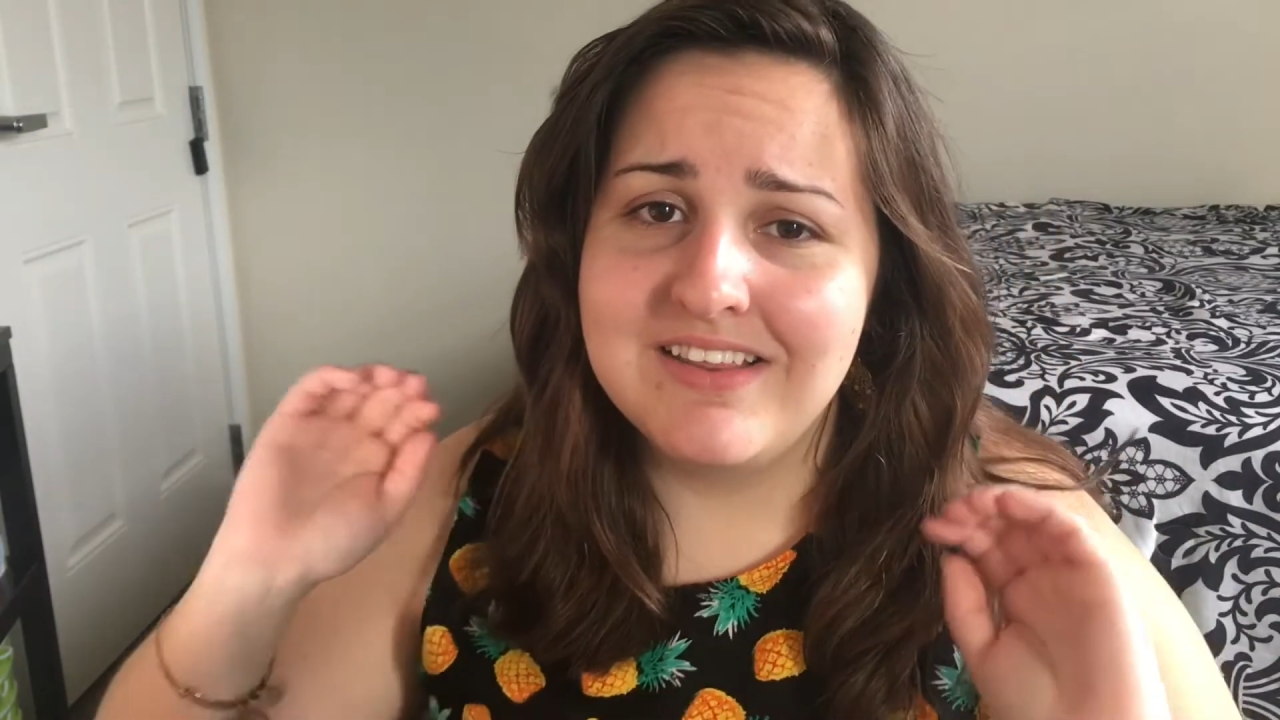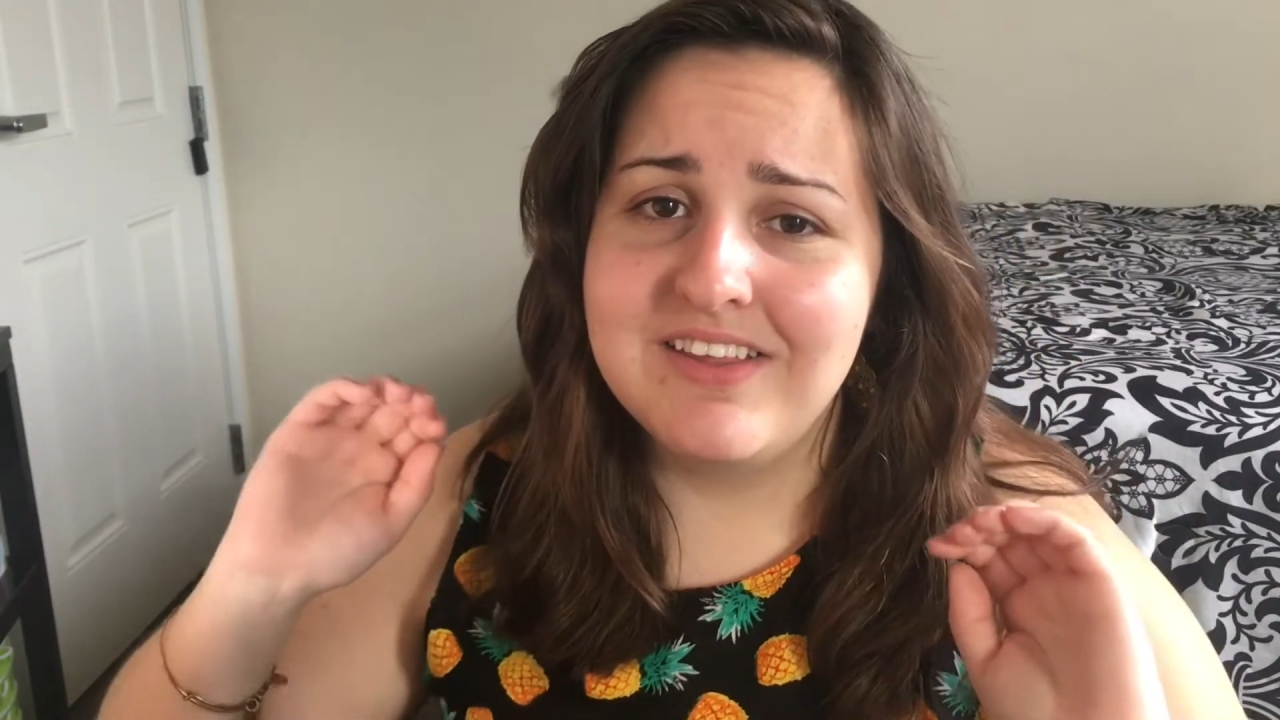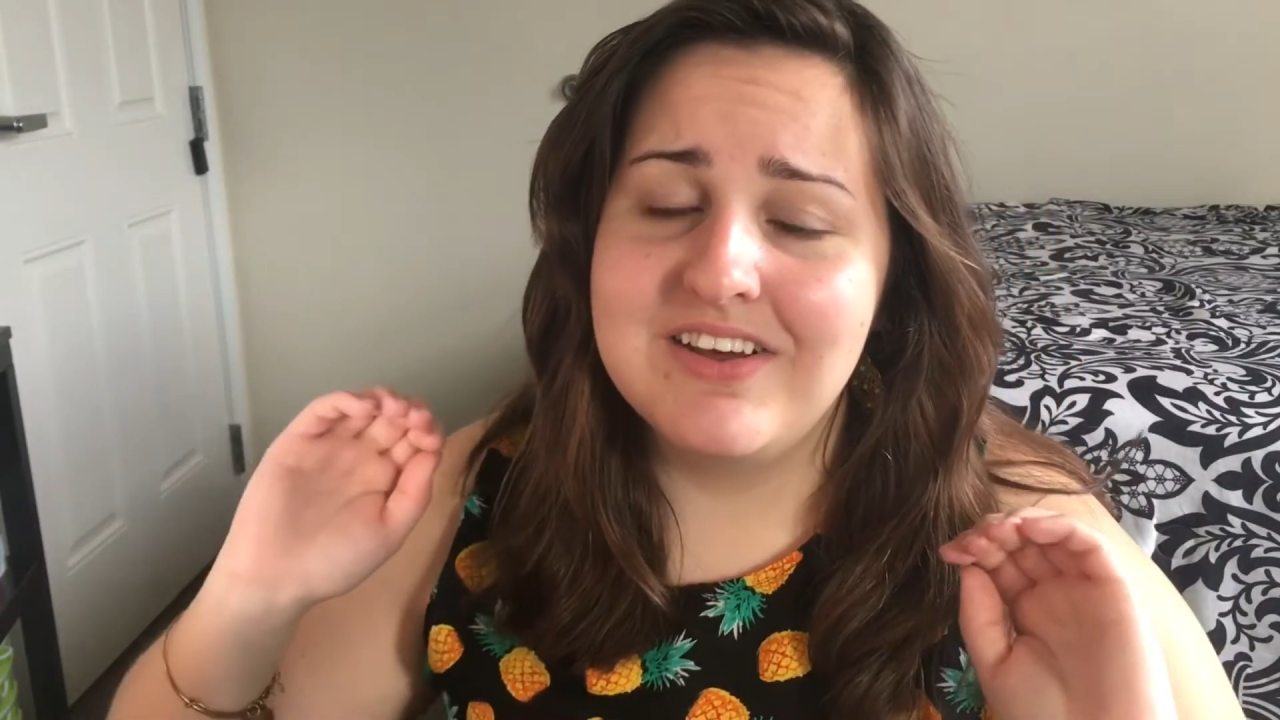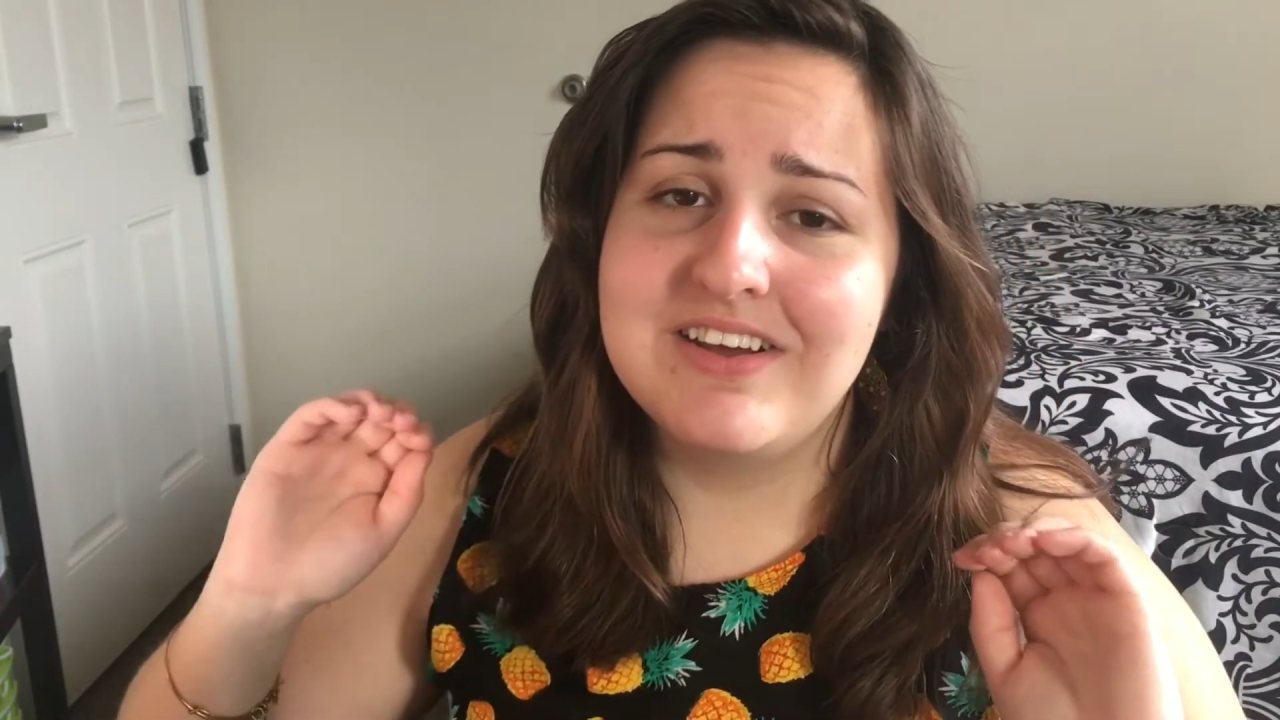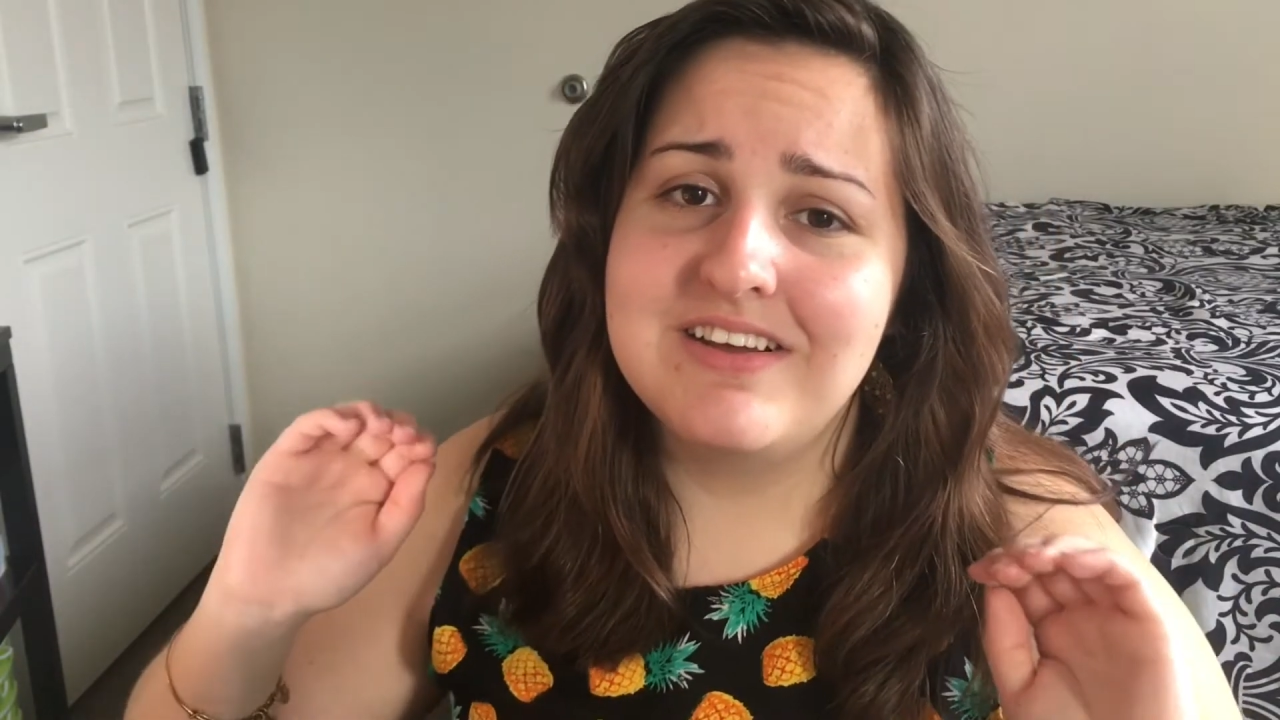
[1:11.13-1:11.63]

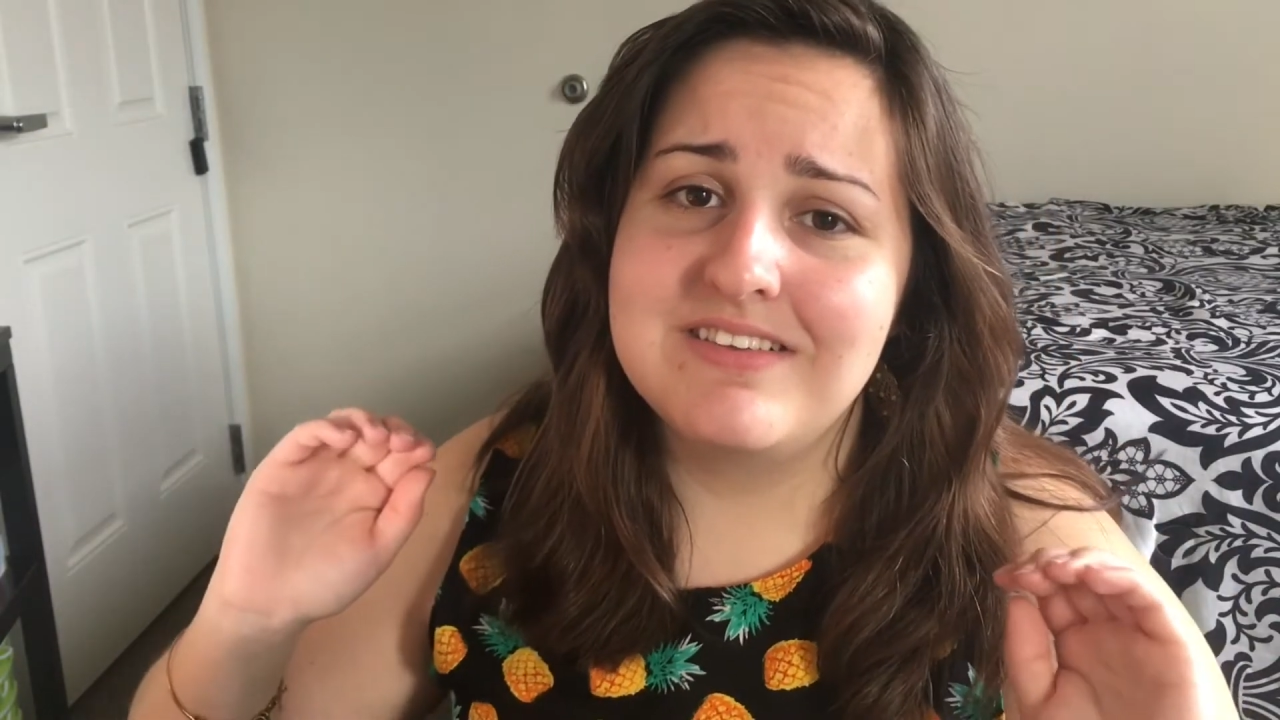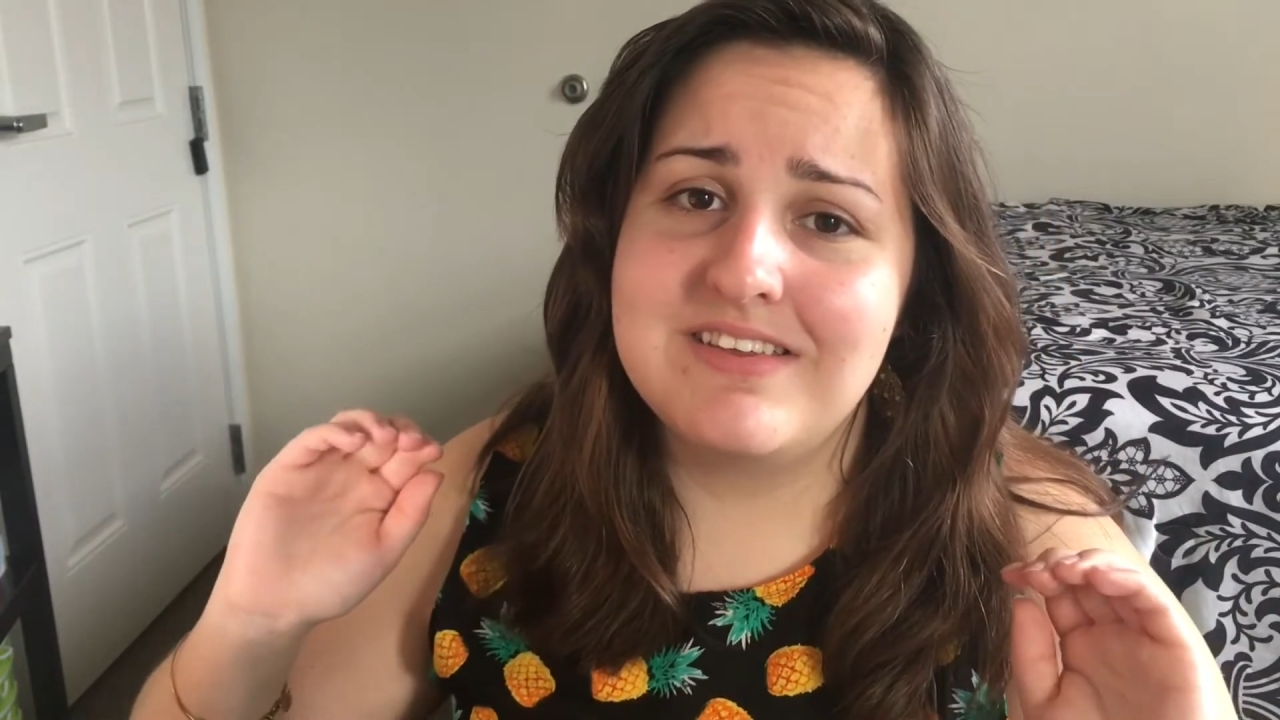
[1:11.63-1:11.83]
the